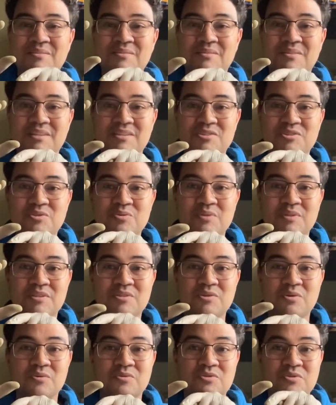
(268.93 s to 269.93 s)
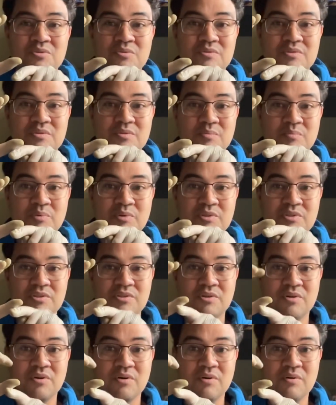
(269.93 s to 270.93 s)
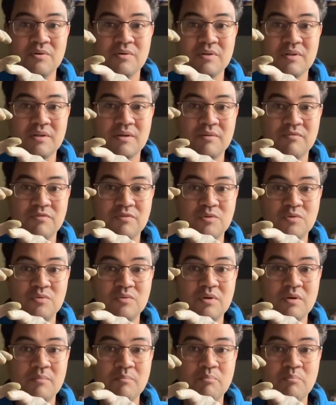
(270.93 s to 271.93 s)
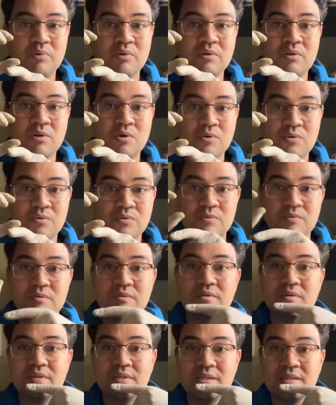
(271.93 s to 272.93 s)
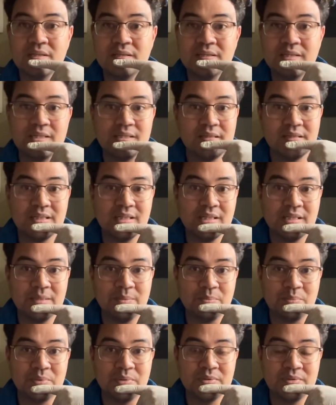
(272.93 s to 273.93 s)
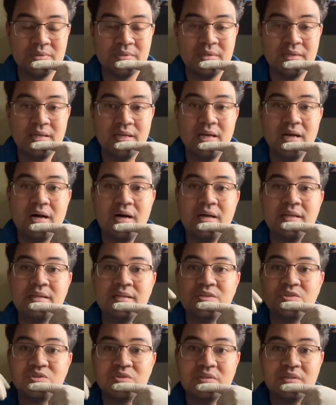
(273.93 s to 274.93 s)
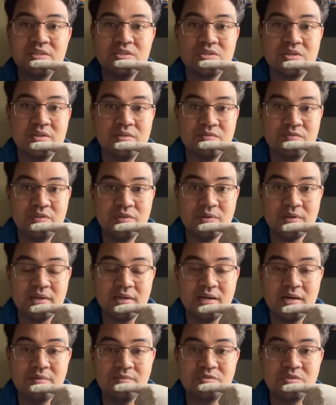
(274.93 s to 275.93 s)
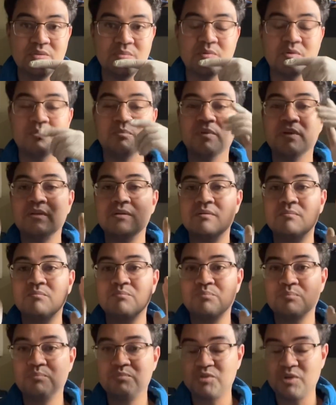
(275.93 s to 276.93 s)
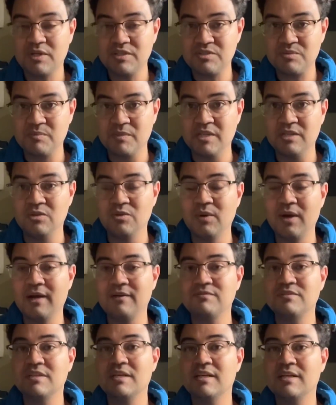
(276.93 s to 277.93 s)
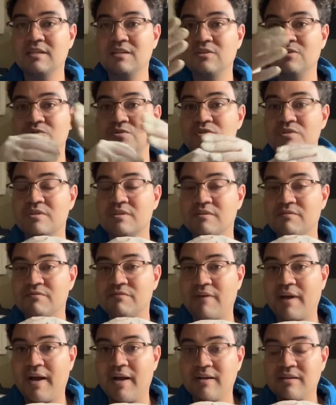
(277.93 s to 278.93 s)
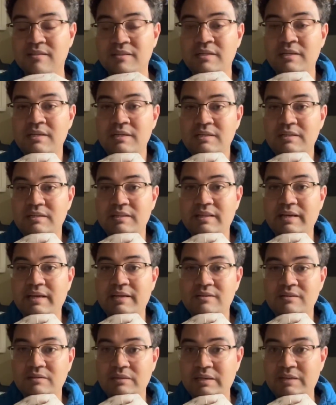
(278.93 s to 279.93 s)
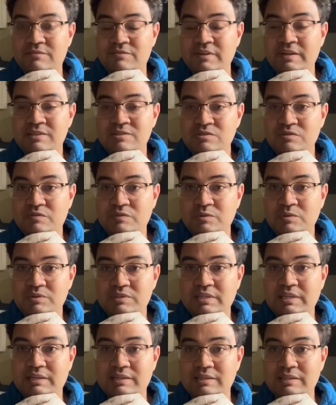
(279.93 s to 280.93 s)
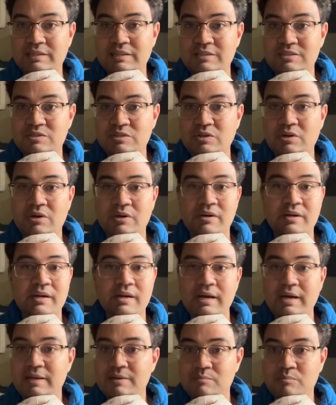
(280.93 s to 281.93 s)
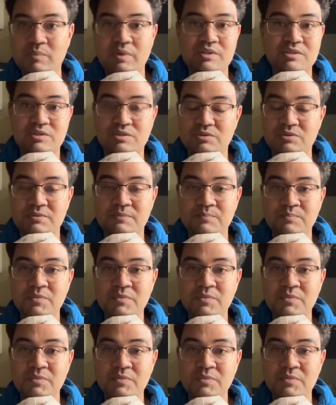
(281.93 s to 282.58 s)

astutely told you to put your flute below the lip. Initially it's going to feel uncomfortable, but trust me, you have to get used to the fact that advanced flute techniques are not muscle.